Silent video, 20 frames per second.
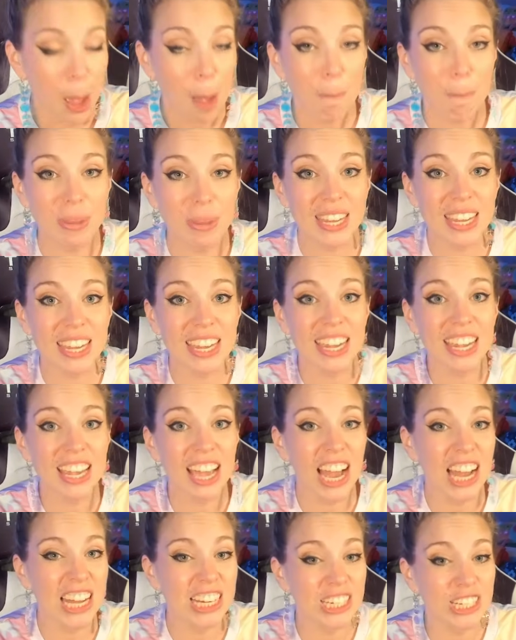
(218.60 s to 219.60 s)
Be King
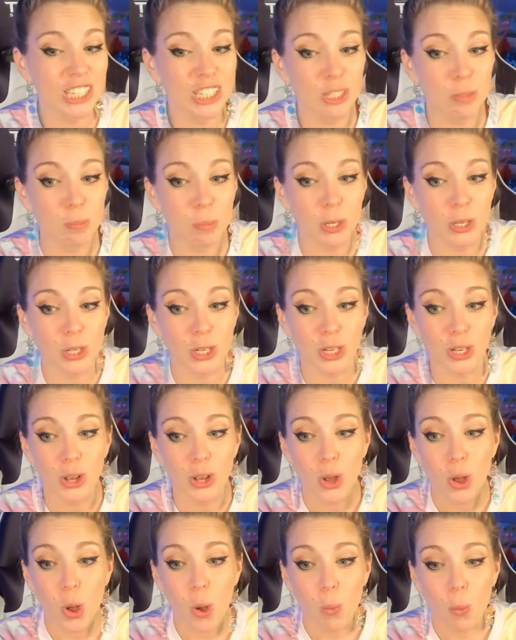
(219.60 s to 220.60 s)
Undisputed,
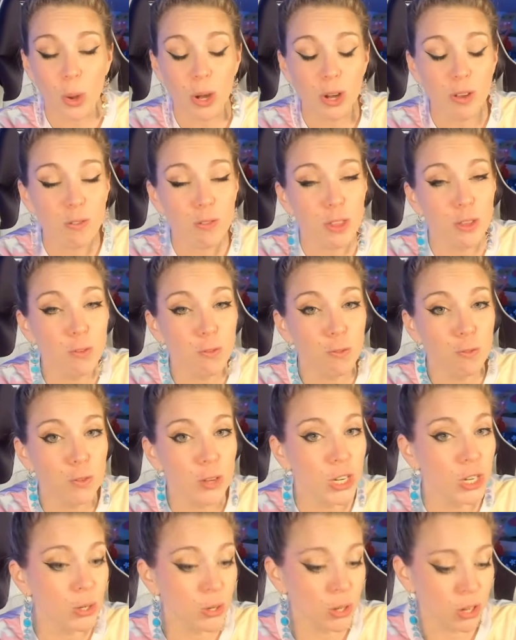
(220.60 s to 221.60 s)
one of the
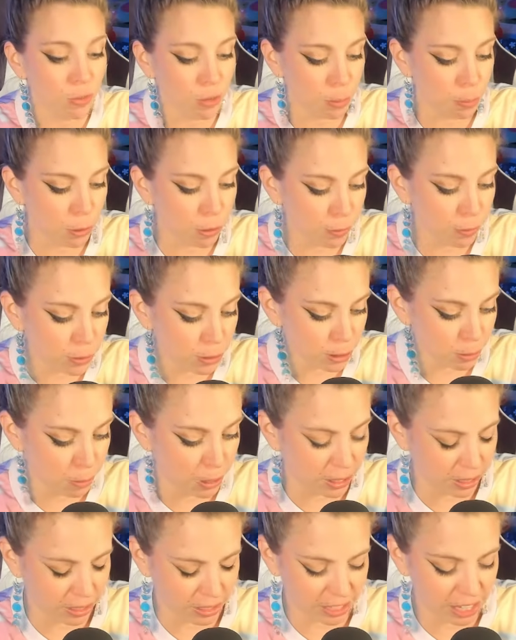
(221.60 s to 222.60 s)
few removal
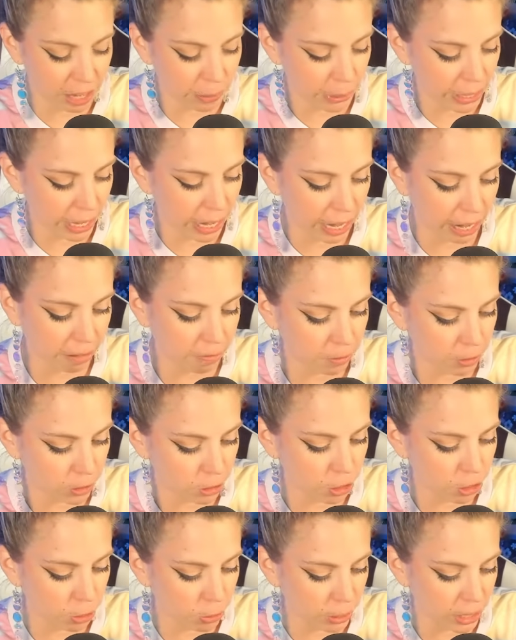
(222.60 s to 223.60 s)
spells that we
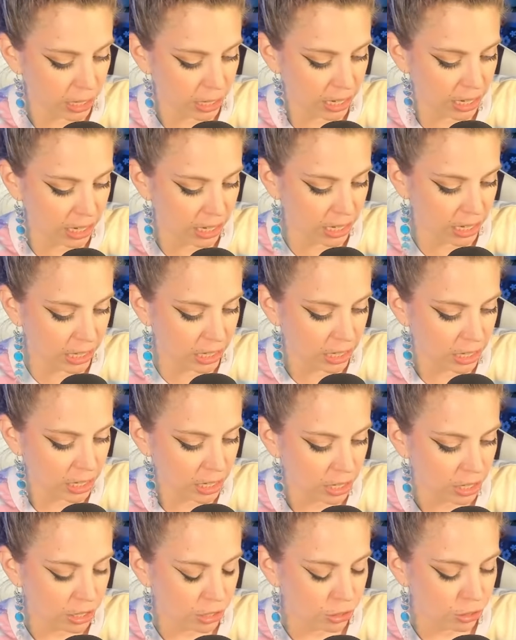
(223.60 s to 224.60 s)
have going in
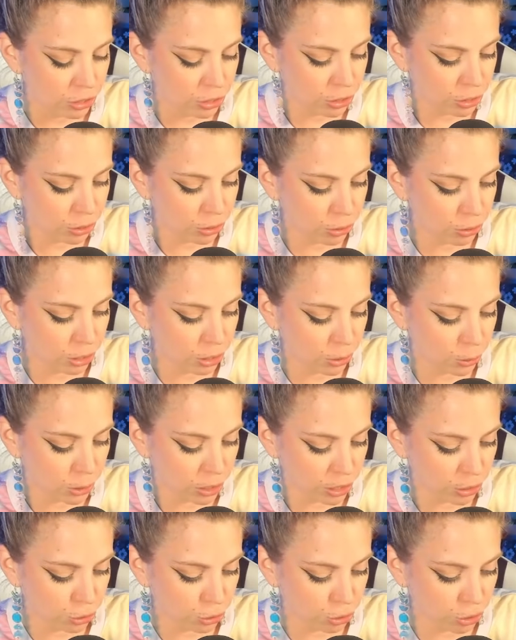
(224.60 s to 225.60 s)
to Core
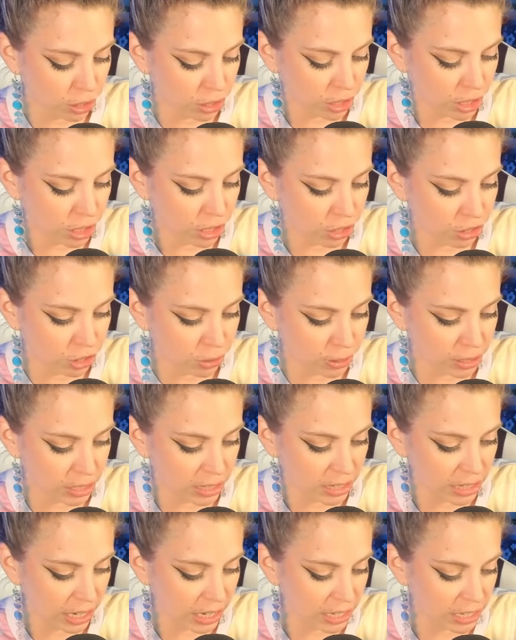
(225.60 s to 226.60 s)
Constructed, so it's
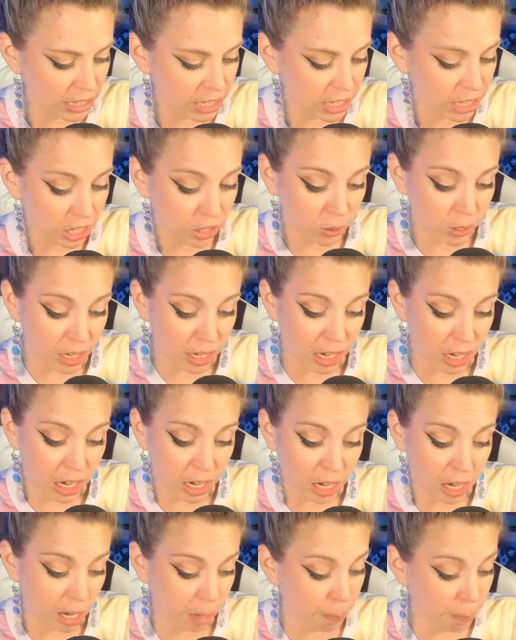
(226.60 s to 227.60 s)
nice that you get a
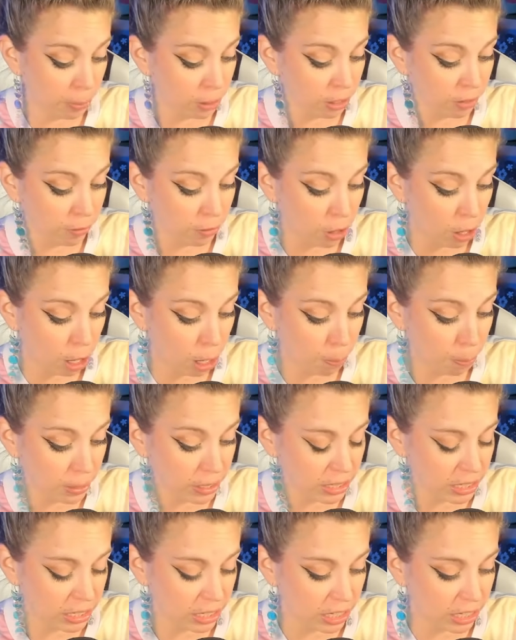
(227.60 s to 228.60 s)
couple of
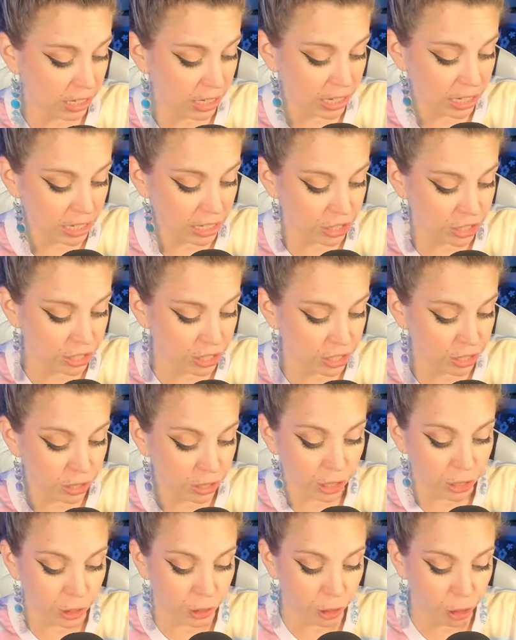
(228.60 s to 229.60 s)
copies here. It is just an
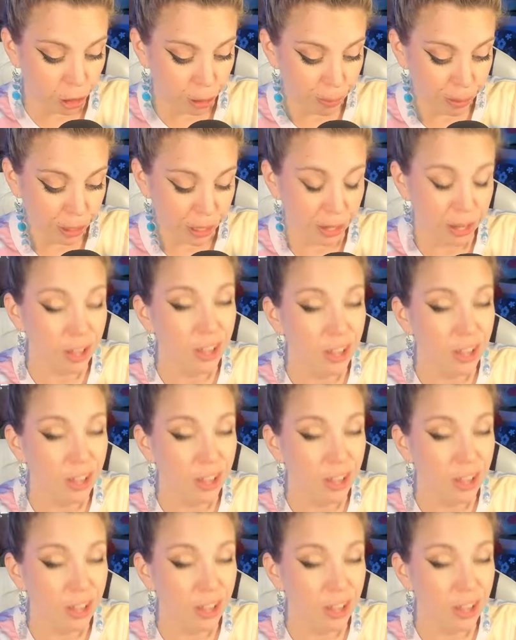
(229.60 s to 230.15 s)
uncommon,